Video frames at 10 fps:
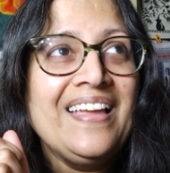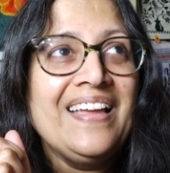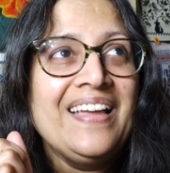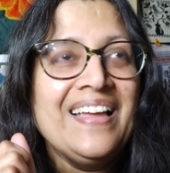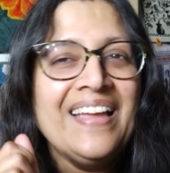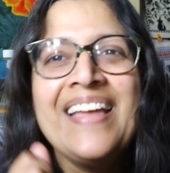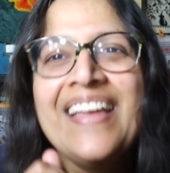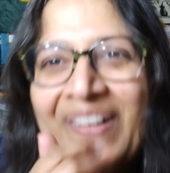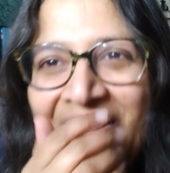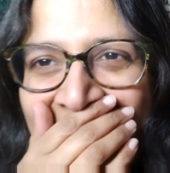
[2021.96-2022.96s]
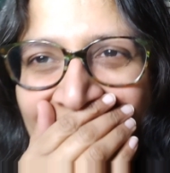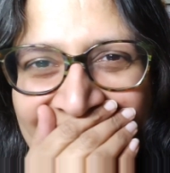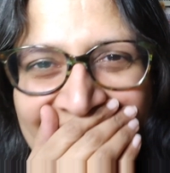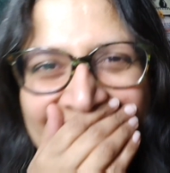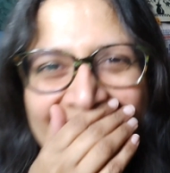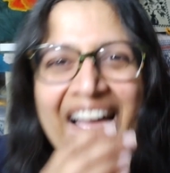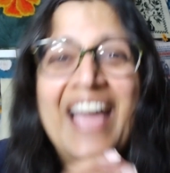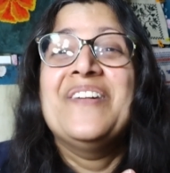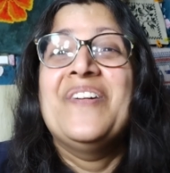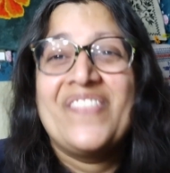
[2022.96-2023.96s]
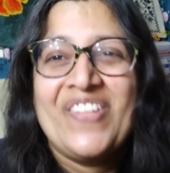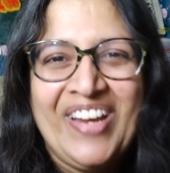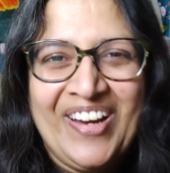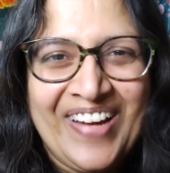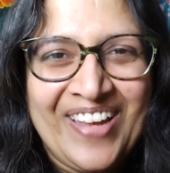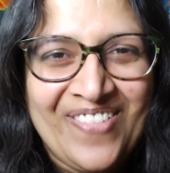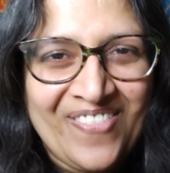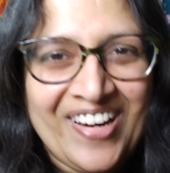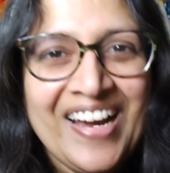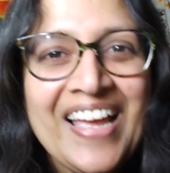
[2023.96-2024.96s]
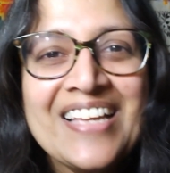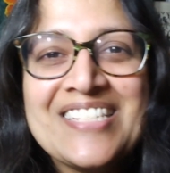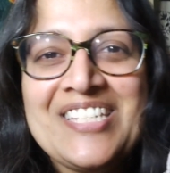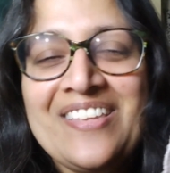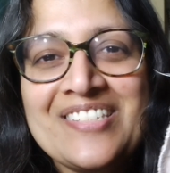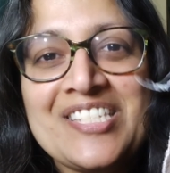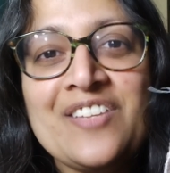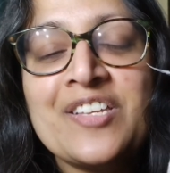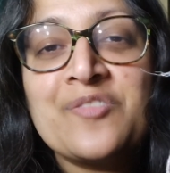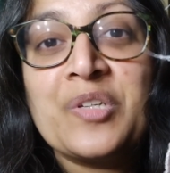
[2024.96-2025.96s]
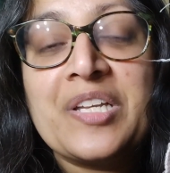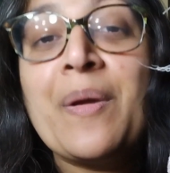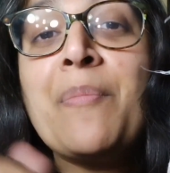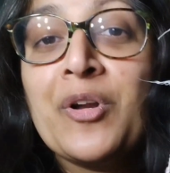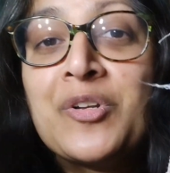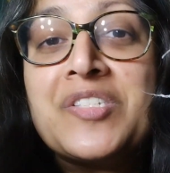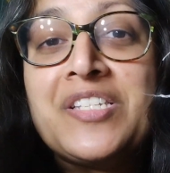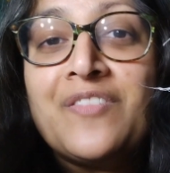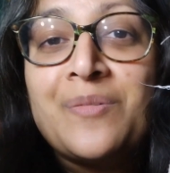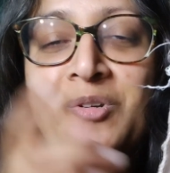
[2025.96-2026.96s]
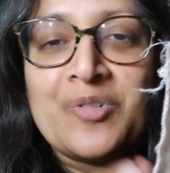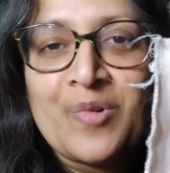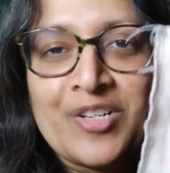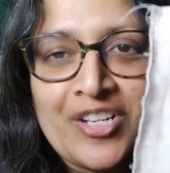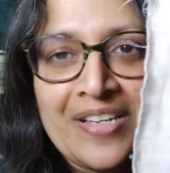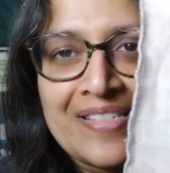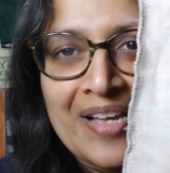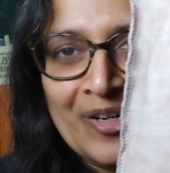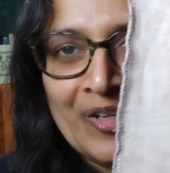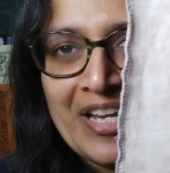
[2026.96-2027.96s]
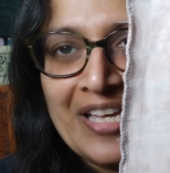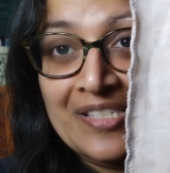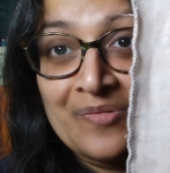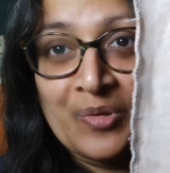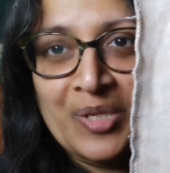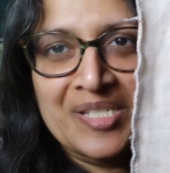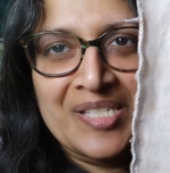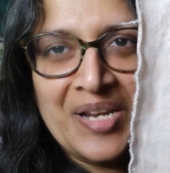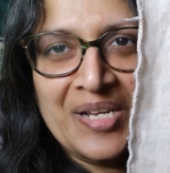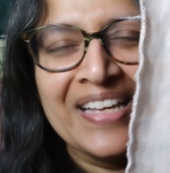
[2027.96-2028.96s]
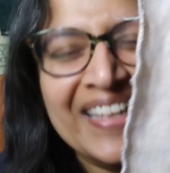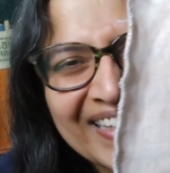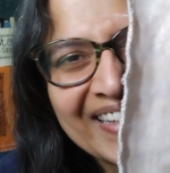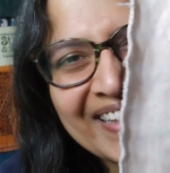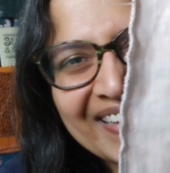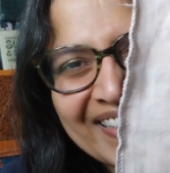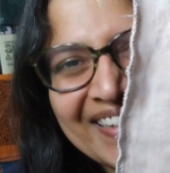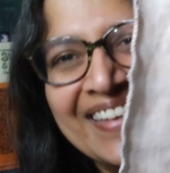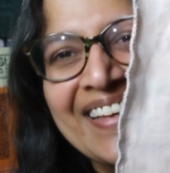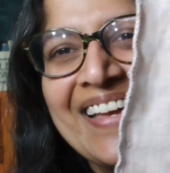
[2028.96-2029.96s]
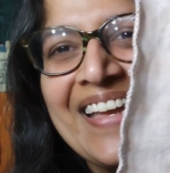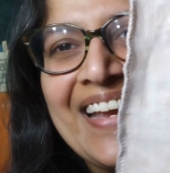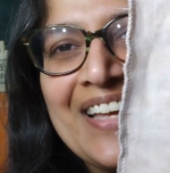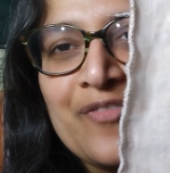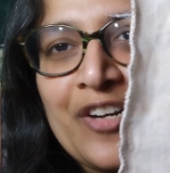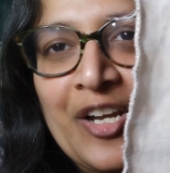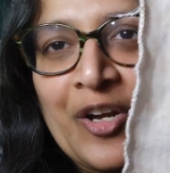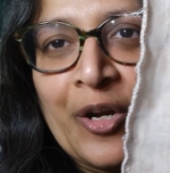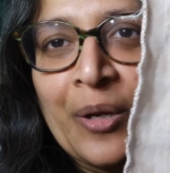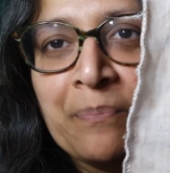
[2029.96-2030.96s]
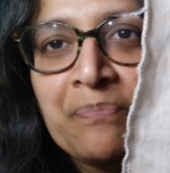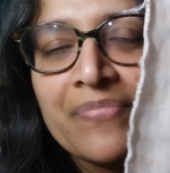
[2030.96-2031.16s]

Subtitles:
oh God, I don't know if you're hearing him up here. Steve gets really, my partner Steve out there is watching soccer and he gets really excited. It's funny to hear him.